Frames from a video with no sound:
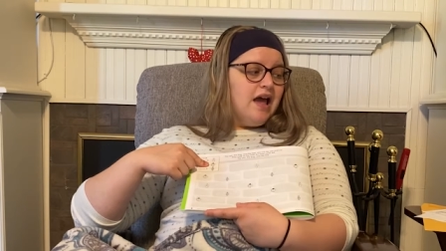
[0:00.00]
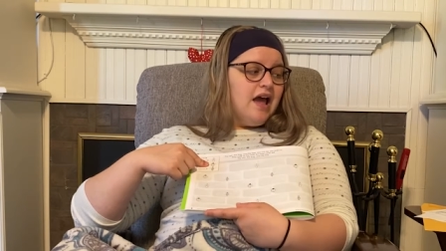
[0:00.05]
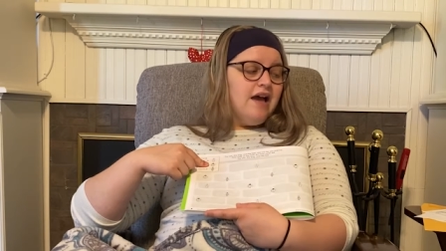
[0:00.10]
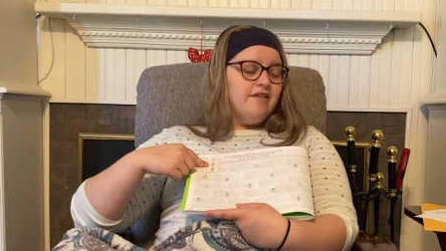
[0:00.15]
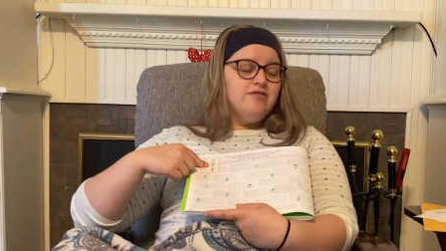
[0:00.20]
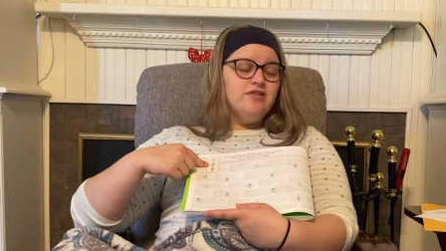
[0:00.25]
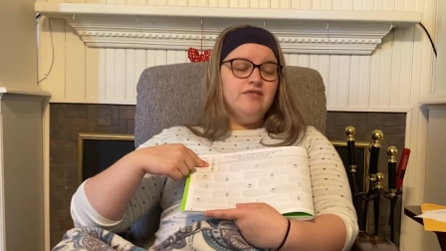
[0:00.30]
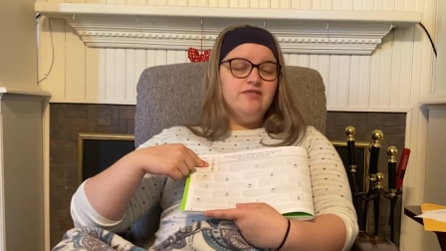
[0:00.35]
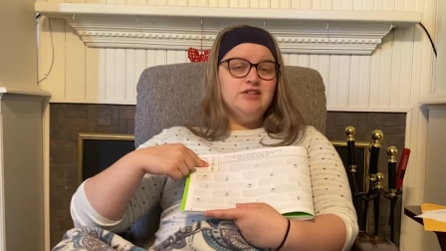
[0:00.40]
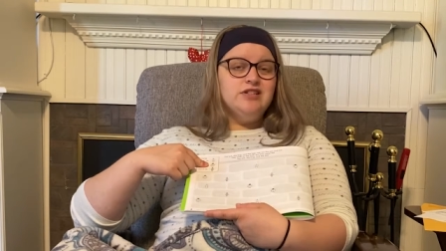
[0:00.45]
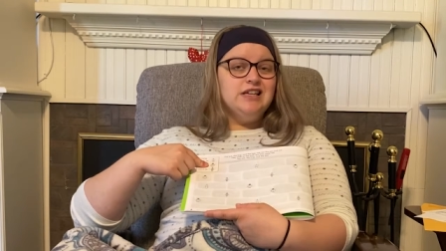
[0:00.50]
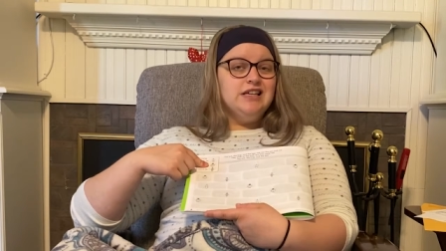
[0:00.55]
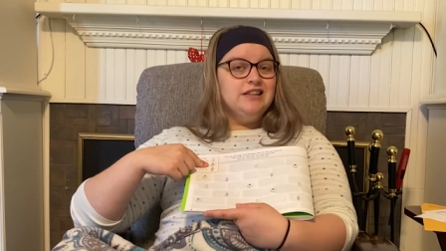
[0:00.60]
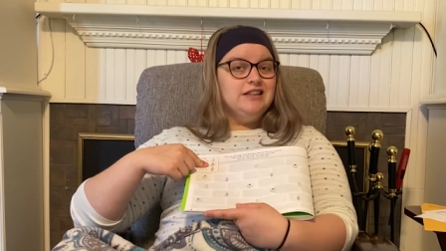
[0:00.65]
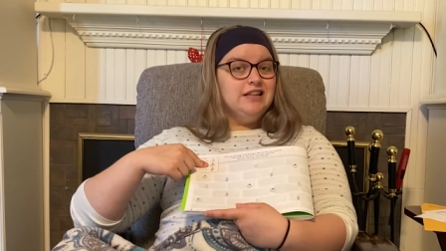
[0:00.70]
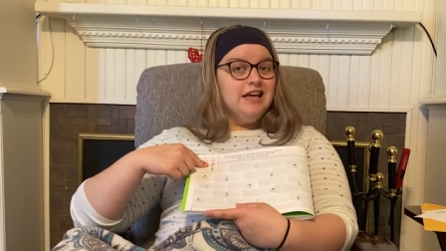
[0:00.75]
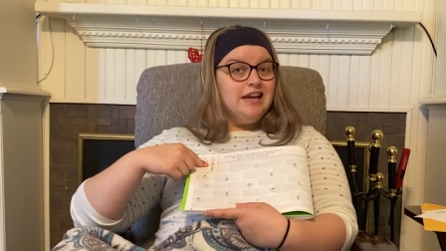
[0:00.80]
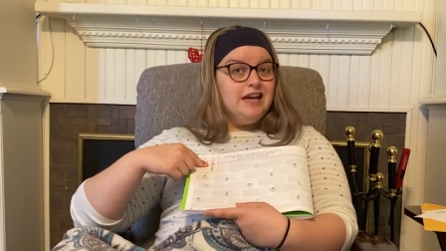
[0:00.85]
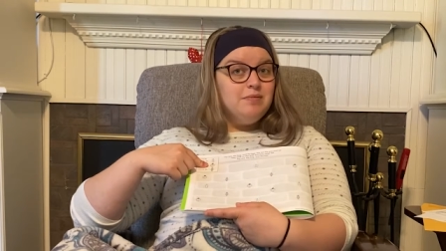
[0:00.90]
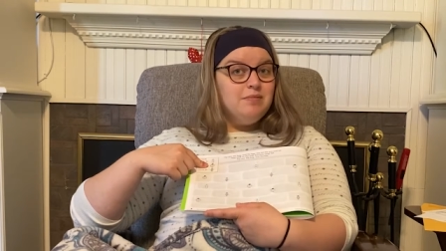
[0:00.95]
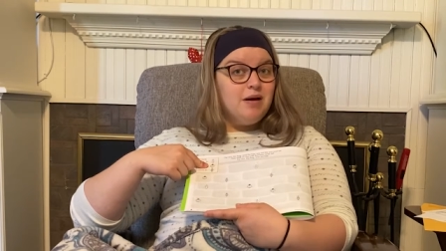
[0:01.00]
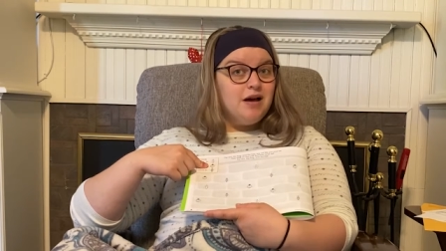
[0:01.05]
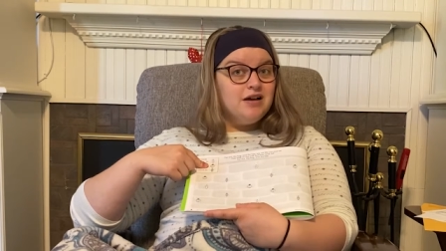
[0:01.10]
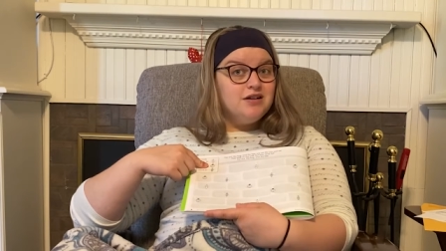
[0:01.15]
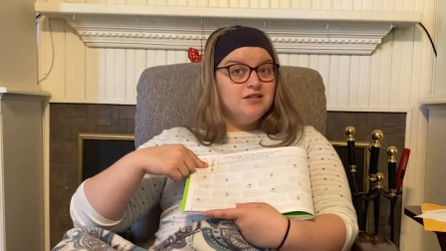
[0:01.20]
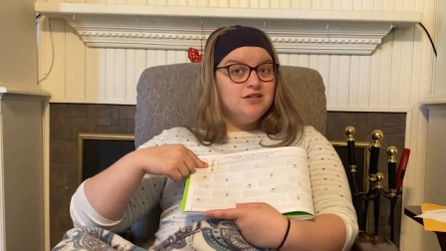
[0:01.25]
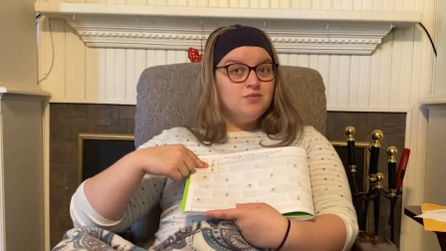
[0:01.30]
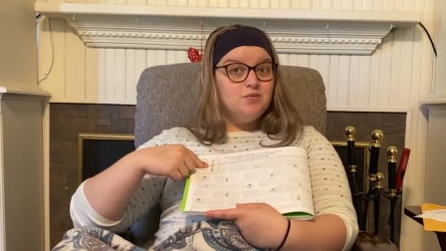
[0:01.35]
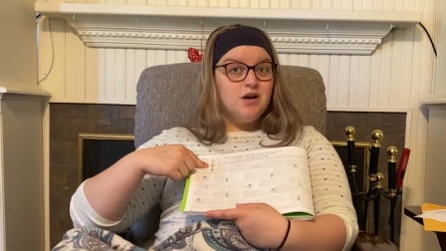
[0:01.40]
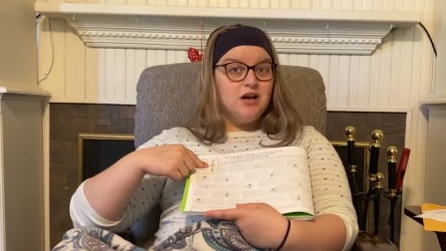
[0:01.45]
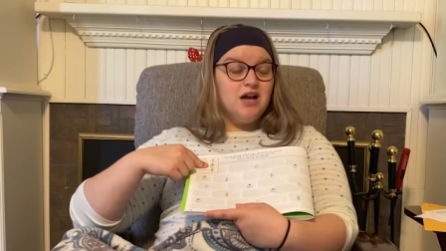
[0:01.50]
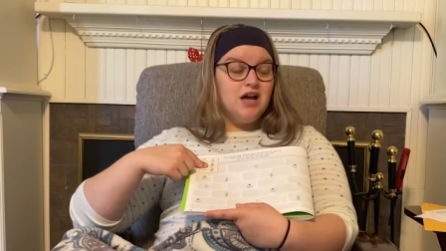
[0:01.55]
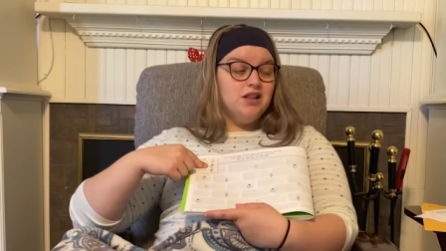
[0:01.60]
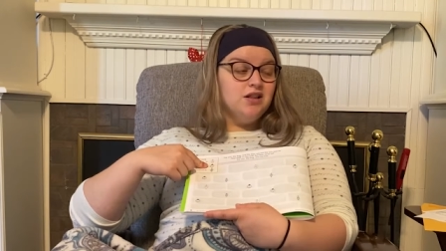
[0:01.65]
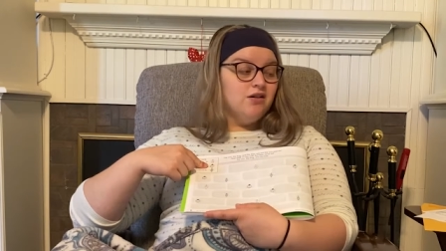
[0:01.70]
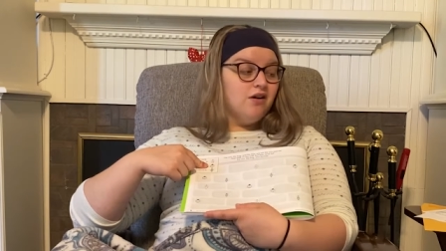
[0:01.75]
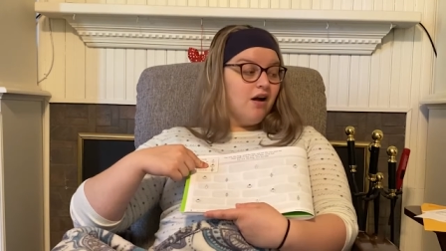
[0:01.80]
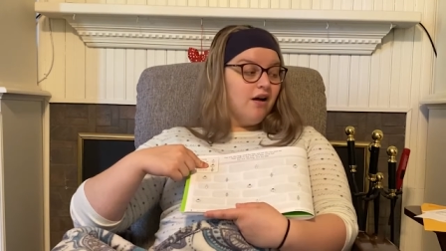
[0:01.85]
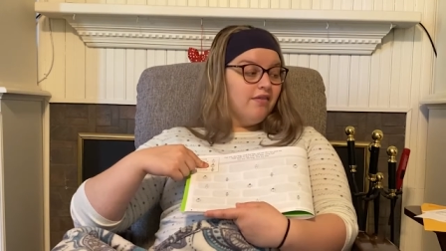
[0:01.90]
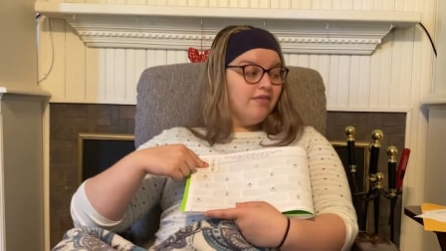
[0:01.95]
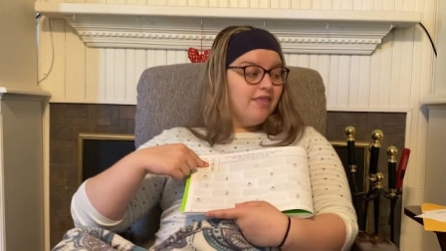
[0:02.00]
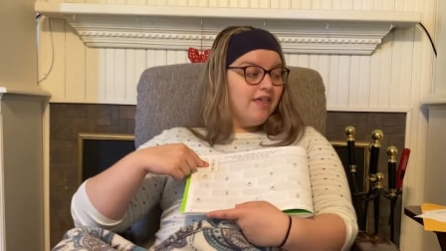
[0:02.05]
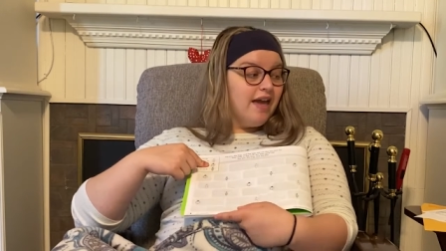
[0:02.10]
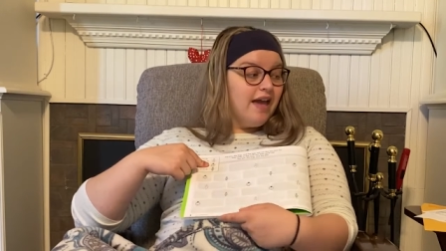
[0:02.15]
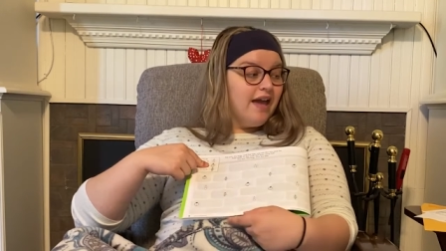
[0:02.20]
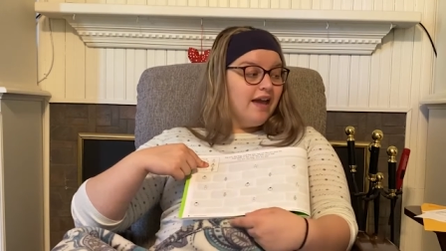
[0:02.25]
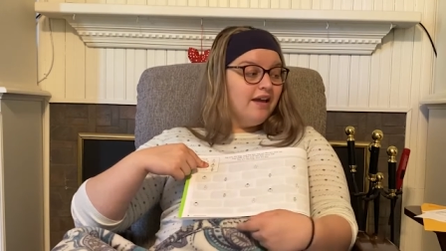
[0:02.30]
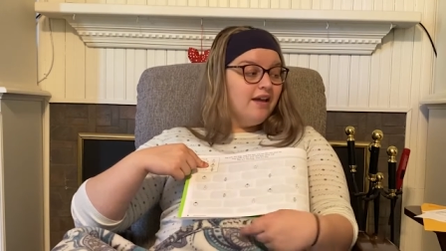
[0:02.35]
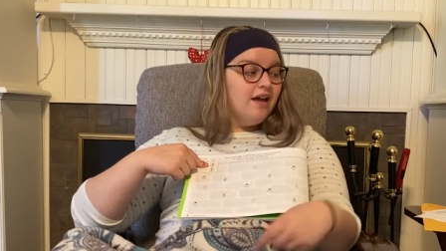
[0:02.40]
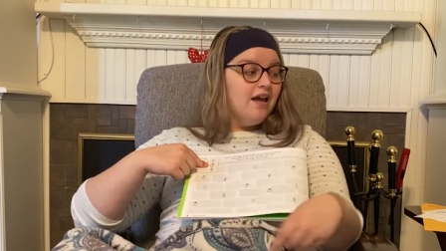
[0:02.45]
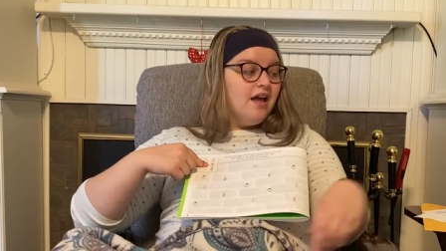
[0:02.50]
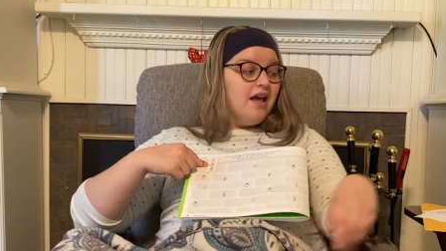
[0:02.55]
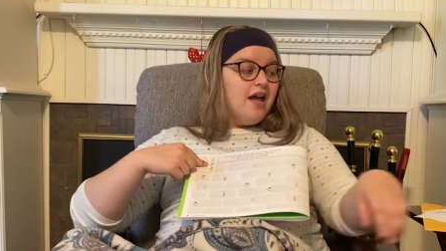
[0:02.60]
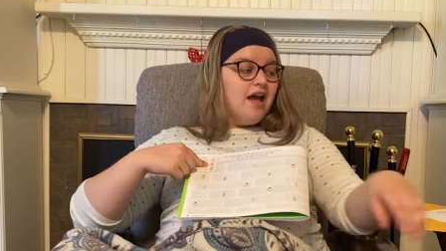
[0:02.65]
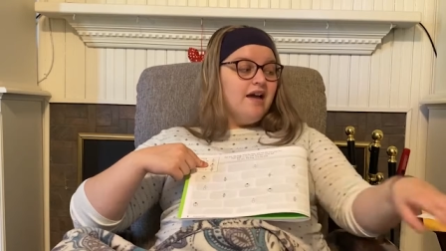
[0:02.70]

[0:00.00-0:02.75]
Have you ever seen ladybugs? What color are they?